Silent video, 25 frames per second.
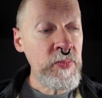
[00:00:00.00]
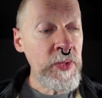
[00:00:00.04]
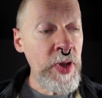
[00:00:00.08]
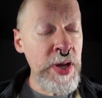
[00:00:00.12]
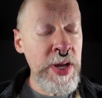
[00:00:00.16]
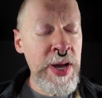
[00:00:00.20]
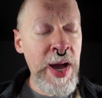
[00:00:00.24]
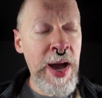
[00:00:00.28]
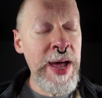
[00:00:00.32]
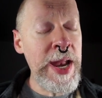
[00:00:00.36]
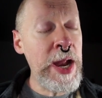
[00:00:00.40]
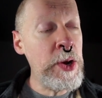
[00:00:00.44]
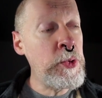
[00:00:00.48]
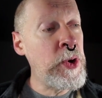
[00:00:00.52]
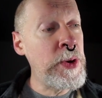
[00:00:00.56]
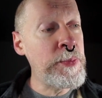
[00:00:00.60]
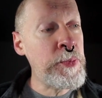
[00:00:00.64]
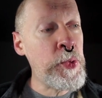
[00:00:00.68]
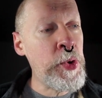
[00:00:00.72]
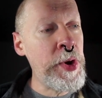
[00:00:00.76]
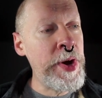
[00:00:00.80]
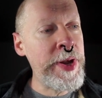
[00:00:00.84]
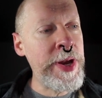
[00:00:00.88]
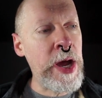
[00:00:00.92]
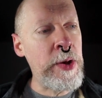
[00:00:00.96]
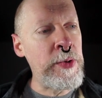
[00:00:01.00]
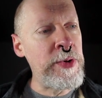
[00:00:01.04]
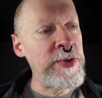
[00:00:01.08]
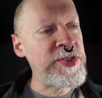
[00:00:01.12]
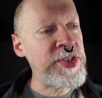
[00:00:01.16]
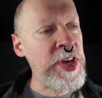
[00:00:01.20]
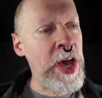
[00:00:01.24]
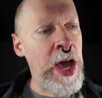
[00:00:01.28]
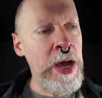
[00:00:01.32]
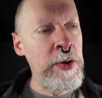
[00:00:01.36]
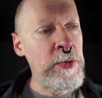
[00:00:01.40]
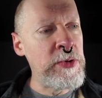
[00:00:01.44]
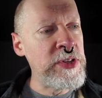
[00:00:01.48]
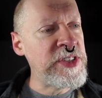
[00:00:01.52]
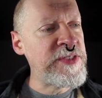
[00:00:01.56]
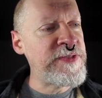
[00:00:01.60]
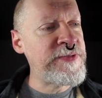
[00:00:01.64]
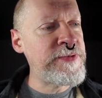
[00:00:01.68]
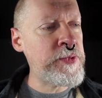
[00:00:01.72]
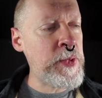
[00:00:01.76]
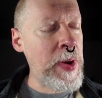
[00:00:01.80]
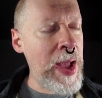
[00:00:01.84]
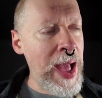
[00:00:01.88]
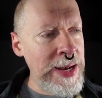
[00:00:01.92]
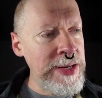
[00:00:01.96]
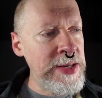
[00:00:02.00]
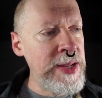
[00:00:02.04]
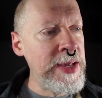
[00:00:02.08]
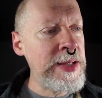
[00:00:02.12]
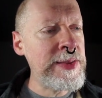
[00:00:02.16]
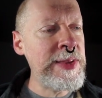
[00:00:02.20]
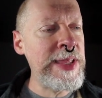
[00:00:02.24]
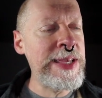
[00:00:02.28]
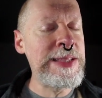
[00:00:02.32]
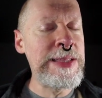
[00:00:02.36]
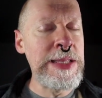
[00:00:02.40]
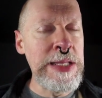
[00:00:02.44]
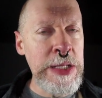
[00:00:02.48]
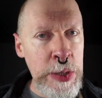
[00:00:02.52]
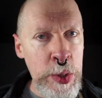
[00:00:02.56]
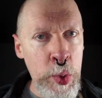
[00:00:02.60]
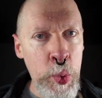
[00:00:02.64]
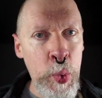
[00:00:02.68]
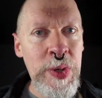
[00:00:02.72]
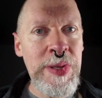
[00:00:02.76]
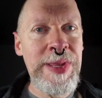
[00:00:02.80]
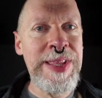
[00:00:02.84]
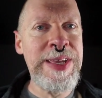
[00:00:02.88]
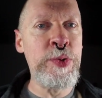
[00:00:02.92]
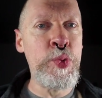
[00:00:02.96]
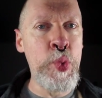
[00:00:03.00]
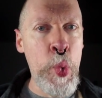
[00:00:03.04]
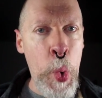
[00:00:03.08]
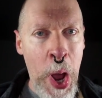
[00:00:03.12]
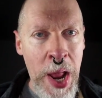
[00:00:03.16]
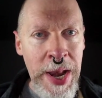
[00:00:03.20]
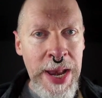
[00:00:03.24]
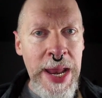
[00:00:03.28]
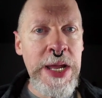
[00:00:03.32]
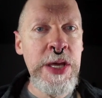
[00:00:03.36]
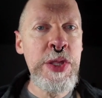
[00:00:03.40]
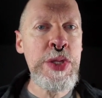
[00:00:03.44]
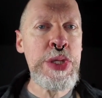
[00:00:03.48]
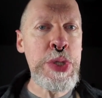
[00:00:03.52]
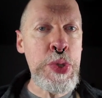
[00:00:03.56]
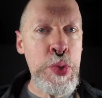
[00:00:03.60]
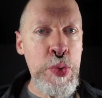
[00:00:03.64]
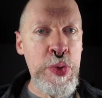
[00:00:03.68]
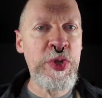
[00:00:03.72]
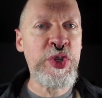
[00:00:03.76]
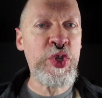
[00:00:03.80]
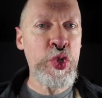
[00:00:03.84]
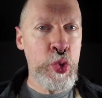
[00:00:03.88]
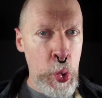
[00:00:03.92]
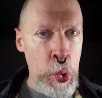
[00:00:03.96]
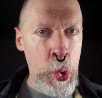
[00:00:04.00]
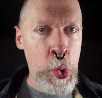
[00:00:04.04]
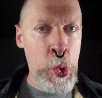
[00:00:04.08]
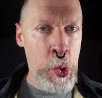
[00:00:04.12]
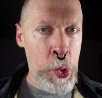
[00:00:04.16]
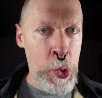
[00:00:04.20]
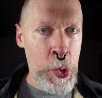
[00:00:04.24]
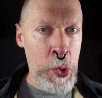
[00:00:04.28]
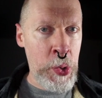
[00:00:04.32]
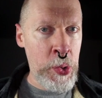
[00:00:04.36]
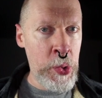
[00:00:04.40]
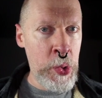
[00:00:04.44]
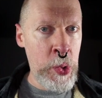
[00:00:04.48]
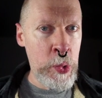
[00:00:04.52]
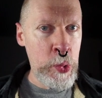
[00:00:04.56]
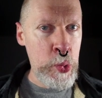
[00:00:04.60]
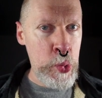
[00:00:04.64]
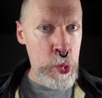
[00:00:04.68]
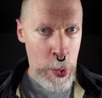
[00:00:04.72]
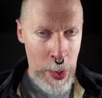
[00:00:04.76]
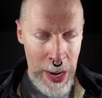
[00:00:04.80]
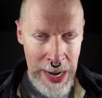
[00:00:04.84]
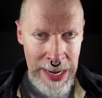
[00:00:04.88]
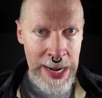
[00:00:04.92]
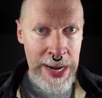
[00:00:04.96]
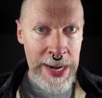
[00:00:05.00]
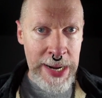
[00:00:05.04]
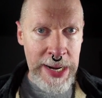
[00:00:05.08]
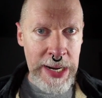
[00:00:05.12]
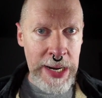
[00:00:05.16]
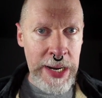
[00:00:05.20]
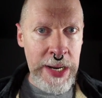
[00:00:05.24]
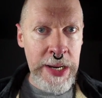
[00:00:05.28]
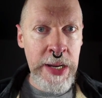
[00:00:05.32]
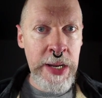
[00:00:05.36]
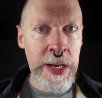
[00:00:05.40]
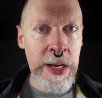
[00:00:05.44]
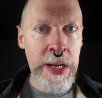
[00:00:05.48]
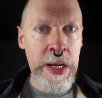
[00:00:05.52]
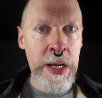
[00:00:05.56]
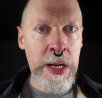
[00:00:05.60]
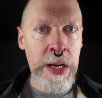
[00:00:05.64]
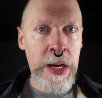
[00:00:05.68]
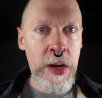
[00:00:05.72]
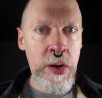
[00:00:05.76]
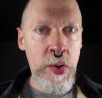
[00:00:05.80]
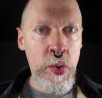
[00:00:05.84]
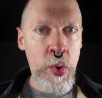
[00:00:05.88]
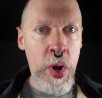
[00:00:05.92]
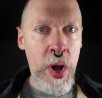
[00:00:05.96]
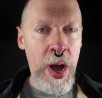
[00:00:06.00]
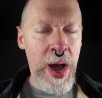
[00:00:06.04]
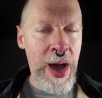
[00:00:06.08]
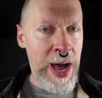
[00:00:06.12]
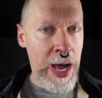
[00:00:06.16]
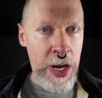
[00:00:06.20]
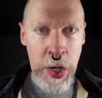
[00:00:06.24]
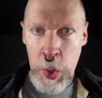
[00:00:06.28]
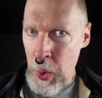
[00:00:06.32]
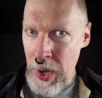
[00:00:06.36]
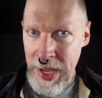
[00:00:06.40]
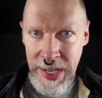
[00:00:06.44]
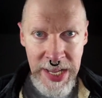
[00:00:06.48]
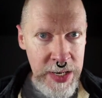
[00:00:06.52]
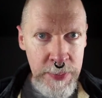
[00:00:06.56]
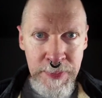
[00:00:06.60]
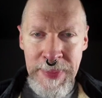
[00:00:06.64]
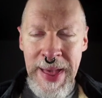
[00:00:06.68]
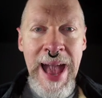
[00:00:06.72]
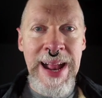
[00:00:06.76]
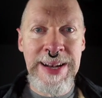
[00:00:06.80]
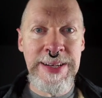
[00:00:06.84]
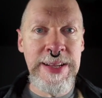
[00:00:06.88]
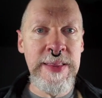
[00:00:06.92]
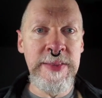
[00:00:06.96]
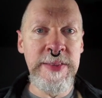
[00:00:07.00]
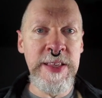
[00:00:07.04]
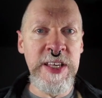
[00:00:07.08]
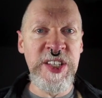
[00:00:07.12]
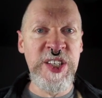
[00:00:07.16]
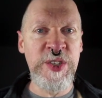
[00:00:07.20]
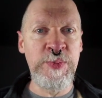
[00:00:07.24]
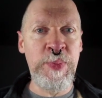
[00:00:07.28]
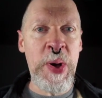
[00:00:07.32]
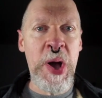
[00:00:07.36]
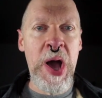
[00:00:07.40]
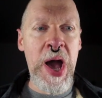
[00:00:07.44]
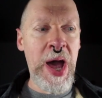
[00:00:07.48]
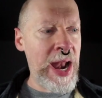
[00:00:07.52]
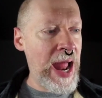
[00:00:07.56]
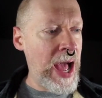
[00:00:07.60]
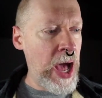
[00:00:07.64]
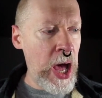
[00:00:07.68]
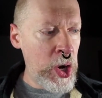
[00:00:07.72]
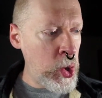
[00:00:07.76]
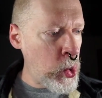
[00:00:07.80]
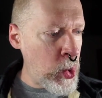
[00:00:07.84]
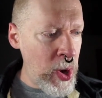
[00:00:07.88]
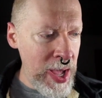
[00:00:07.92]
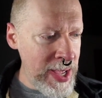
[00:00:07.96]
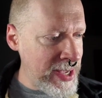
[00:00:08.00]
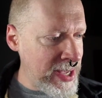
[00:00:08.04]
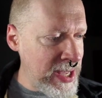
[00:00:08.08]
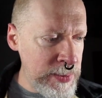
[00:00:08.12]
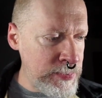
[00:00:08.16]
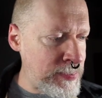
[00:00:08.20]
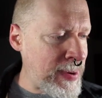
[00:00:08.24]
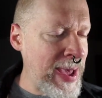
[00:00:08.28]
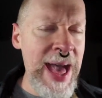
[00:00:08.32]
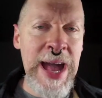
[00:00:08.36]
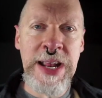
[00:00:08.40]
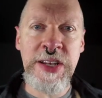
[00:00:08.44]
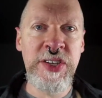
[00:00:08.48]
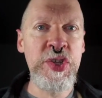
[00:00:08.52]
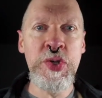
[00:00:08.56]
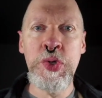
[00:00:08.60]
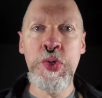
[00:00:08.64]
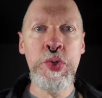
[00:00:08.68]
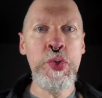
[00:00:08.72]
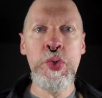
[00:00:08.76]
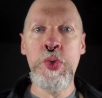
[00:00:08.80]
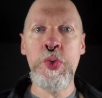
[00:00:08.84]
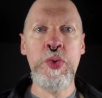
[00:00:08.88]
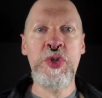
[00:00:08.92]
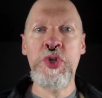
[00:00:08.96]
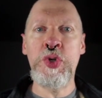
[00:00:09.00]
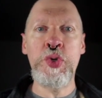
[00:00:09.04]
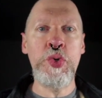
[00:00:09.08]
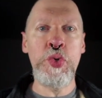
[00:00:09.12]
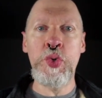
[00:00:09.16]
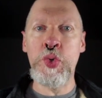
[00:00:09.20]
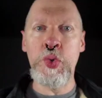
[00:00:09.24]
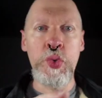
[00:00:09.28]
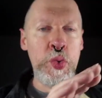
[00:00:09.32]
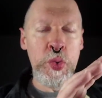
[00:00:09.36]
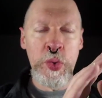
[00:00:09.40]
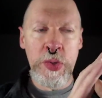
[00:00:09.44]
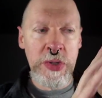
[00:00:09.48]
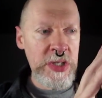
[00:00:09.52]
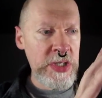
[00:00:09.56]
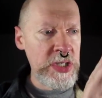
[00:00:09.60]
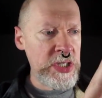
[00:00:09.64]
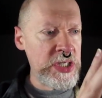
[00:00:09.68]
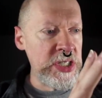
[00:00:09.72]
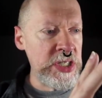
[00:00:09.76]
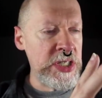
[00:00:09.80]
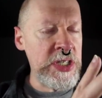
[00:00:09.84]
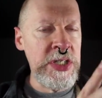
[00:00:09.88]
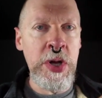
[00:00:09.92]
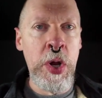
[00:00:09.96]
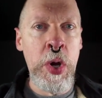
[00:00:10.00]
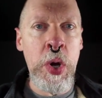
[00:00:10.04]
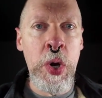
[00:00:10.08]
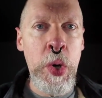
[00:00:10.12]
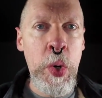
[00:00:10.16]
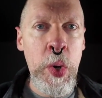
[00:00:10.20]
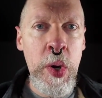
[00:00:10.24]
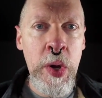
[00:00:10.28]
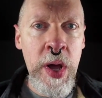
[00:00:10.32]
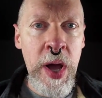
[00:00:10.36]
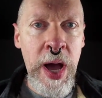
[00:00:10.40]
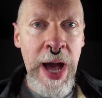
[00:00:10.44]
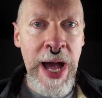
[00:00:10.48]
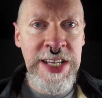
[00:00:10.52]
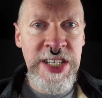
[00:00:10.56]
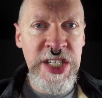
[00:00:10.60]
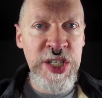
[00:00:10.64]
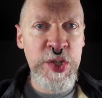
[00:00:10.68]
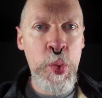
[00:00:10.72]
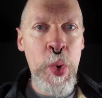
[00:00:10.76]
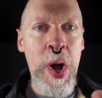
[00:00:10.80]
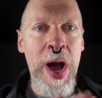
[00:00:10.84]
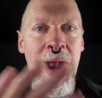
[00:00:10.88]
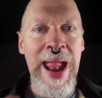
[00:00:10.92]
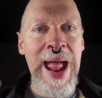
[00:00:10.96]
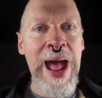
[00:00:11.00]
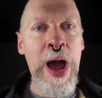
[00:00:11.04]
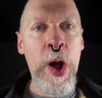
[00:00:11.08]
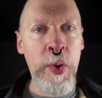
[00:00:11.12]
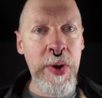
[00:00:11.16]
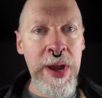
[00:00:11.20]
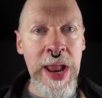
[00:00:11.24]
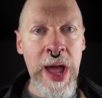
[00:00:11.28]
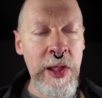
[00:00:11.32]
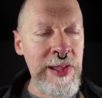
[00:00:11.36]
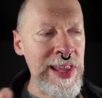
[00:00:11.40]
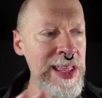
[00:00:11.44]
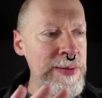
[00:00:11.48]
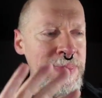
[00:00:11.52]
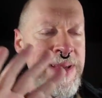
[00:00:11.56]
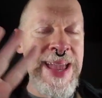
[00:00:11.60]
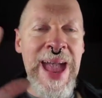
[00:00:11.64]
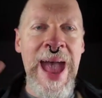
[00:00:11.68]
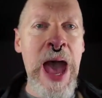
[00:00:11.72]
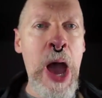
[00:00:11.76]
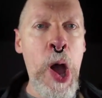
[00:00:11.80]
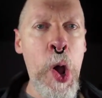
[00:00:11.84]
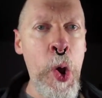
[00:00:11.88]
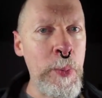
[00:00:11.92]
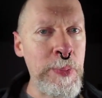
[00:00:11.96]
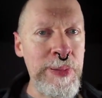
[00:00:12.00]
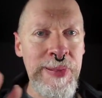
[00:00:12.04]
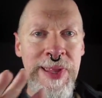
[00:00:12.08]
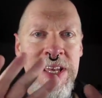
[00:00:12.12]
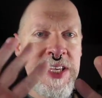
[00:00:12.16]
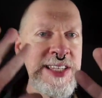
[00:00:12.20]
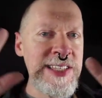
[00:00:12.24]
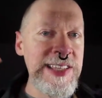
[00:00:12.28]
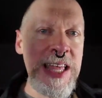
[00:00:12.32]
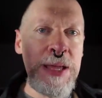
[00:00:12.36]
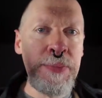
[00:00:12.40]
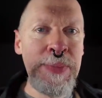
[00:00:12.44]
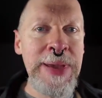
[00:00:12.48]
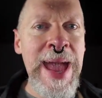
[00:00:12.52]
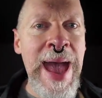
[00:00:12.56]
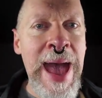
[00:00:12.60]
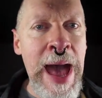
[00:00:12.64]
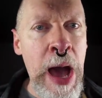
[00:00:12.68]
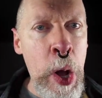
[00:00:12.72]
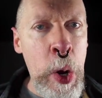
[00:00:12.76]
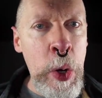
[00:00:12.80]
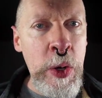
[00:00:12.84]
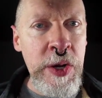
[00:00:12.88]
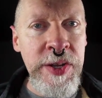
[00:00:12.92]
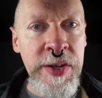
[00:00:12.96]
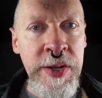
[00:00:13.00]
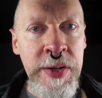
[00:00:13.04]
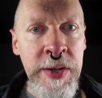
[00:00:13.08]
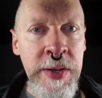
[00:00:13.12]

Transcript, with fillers: God, at one point I was I was frantically, literally running through the store, running. How do I get back to this spot? How do I get back to to you know? I just want out now. Let me out, please. Let me out.